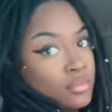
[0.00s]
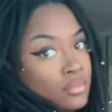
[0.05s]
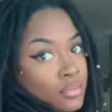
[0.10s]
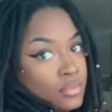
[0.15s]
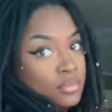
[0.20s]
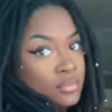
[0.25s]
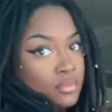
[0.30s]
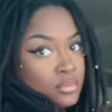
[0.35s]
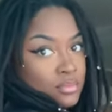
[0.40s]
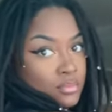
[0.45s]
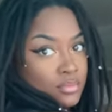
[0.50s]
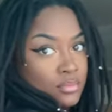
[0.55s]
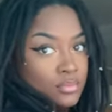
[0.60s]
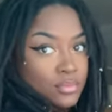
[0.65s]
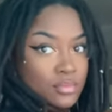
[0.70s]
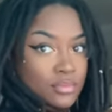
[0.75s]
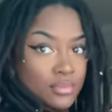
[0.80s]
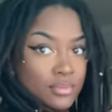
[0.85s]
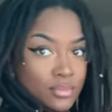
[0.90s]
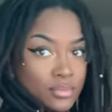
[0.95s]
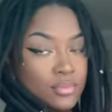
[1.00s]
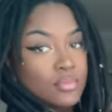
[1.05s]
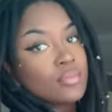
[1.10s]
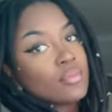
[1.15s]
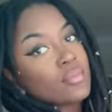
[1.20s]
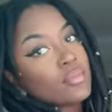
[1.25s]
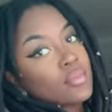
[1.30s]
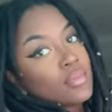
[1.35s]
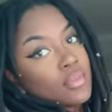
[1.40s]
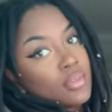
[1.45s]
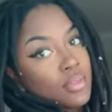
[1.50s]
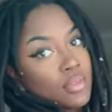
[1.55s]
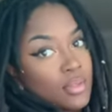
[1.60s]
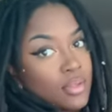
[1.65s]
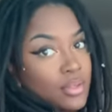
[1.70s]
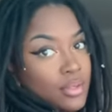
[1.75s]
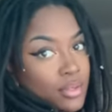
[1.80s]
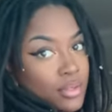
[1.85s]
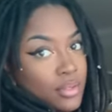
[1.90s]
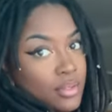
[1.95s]
showing, but
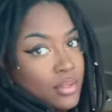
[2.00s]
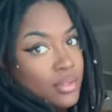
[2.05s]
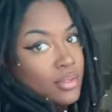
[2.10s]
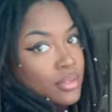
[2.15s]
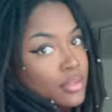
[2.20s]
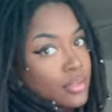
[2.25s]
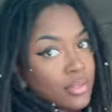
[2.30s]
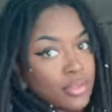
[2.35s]
listen, we're on